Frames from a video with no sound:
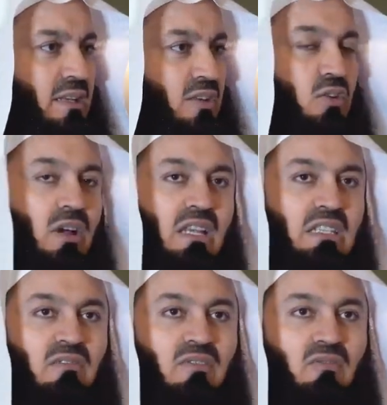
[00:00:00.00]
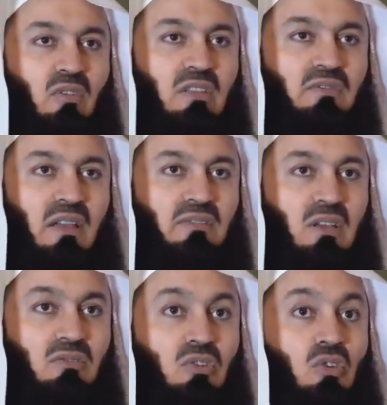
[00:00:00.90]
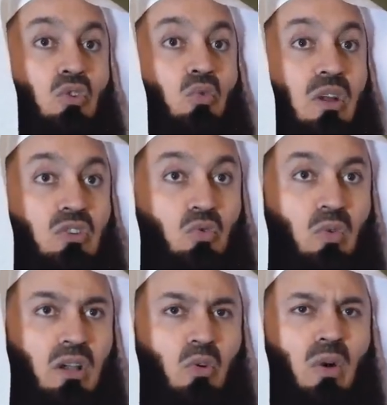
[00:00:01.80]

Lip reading: You're asking for 45,000. You want to work.